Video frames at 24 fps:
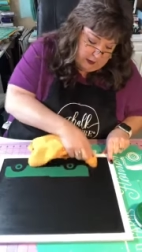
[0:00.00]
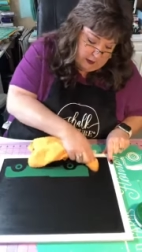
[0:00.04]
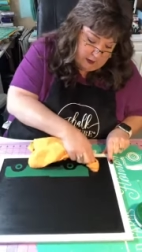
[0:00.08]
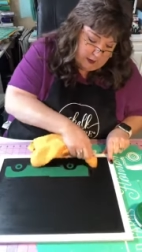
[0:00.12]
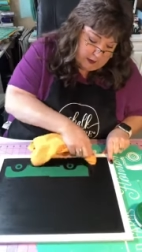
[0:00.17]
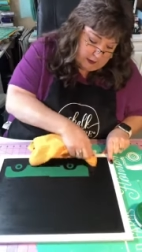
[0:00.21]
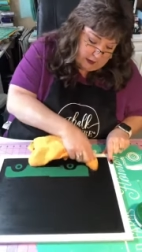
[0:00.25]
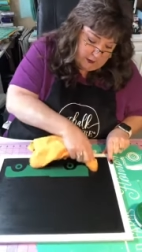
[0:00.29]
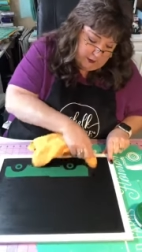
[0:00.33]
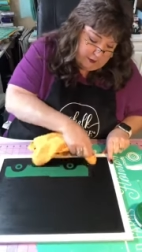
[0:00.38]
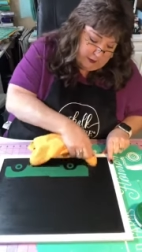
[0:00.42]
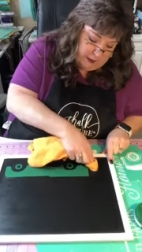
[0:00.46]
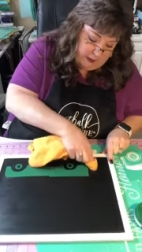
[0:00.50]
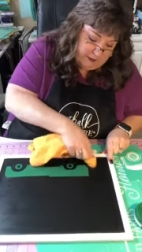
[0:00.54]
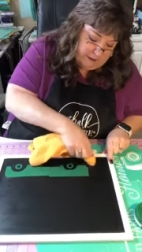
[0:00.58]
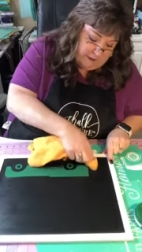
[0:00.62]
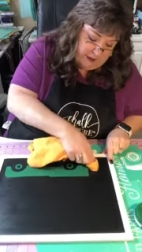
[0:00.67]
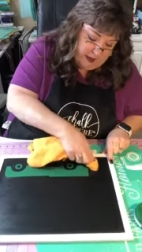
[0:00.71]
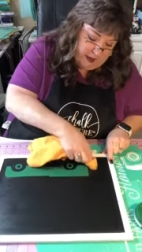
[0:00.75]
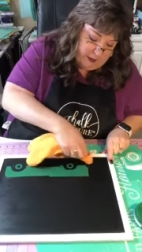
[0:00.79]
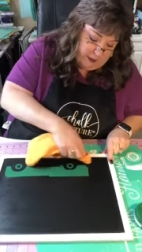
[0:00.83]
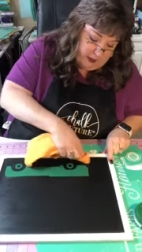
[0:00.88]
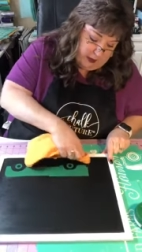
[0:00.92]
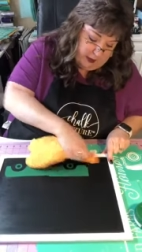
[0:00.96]
I'm gonna buff
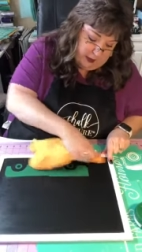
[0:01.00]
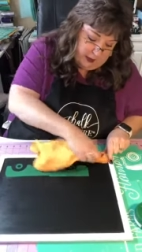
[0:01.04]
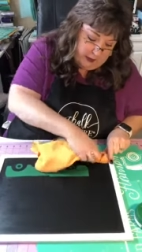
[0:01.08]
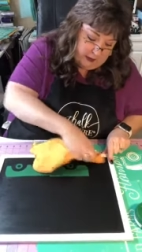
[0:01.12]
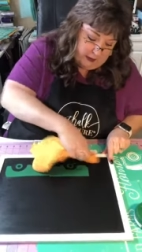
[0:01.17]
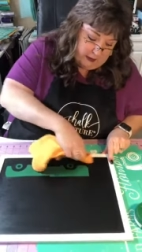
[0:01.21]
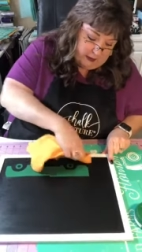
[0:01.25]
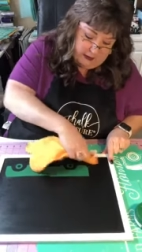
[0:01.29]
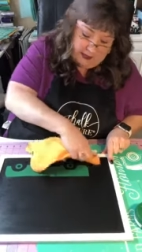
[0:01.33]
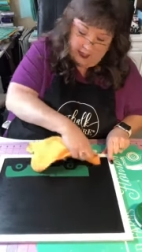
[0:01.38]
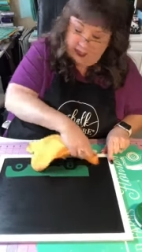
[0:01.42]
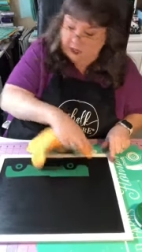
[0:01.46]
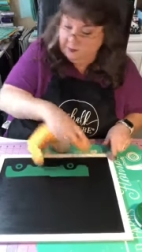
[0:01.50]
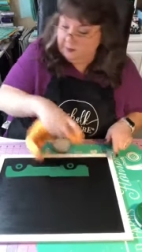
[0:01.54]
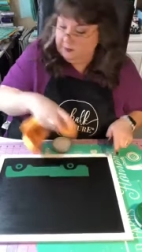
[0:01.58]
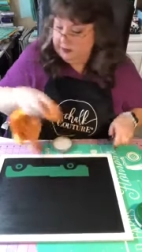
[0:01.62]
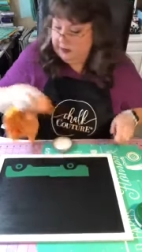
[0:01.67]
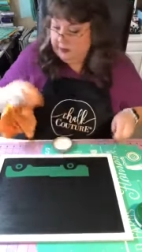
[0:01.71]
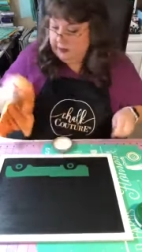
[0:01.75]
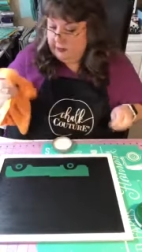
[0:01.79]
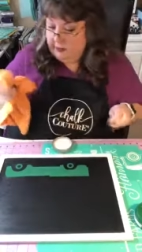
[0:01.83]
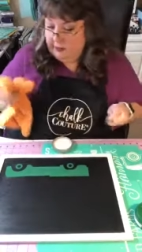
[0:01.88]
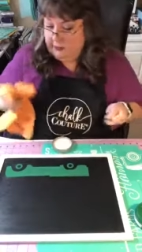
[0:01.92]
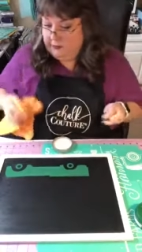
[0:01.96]
out my tape
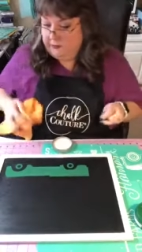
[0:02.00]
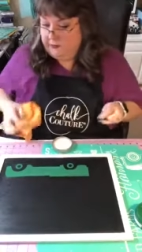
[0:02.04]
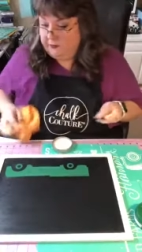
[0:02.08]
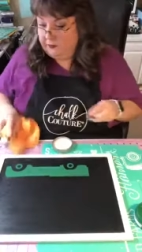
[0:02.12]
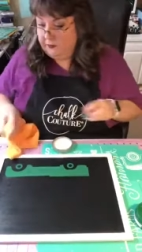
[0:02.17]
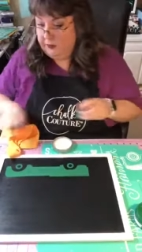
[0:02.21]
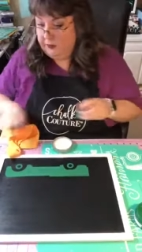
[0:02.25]
here.